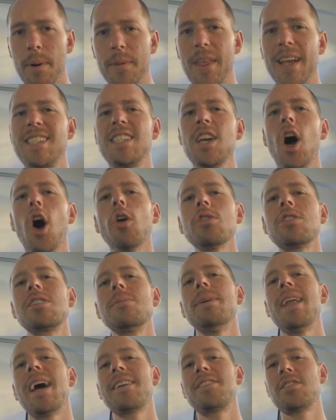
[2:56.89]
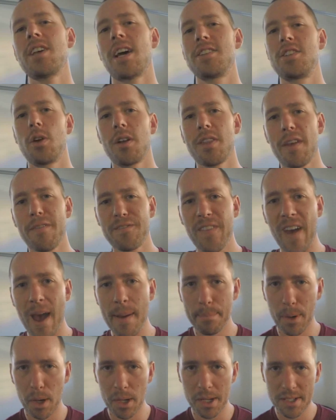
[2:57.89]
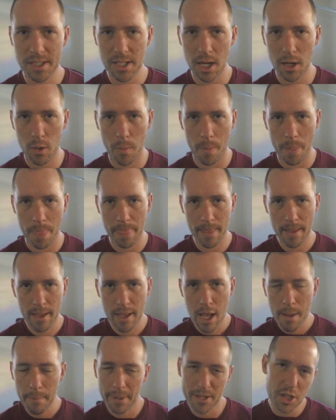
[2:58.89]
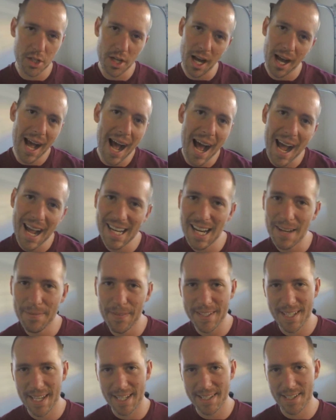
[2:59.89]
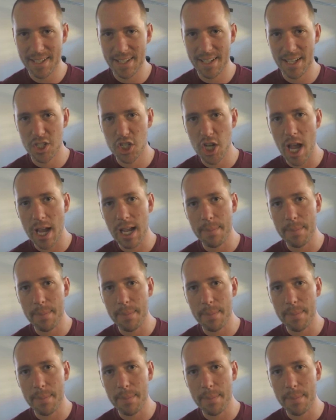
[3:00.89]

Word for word: But that's the ultimate exercise. You're in the fat burning zone. But you're not high enough intensity to jack